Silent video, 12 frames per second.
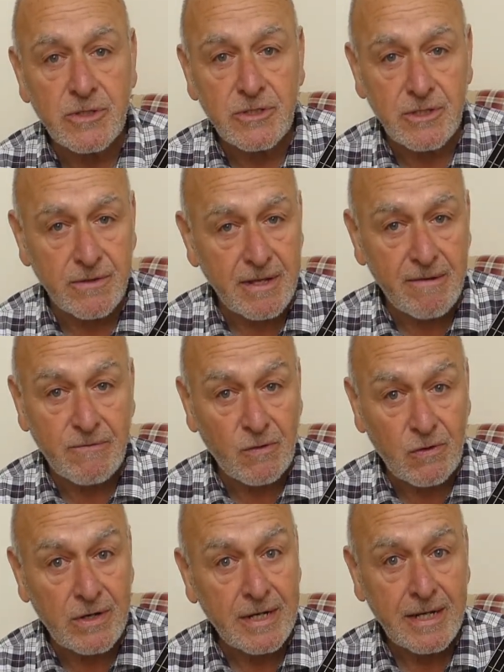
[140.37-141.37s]
So
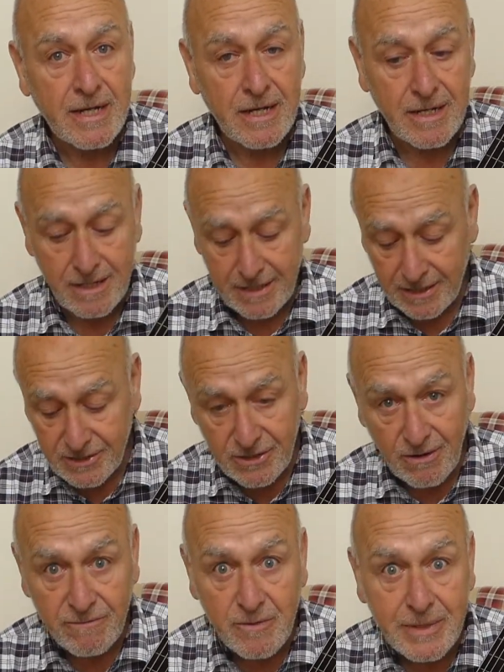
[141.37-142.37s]
therefore, it's
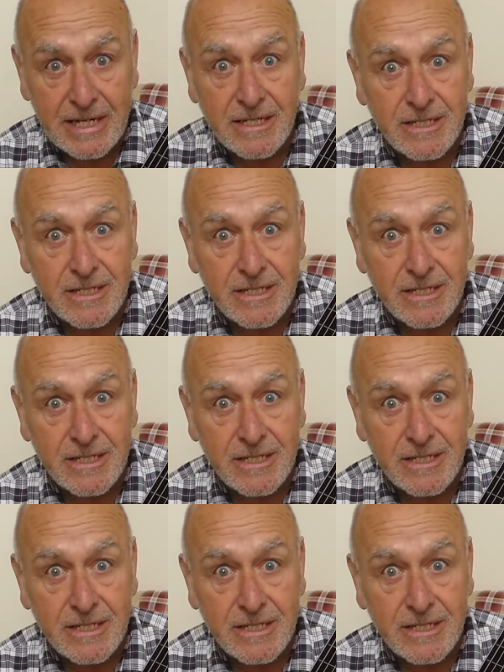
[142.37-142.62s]
not for me to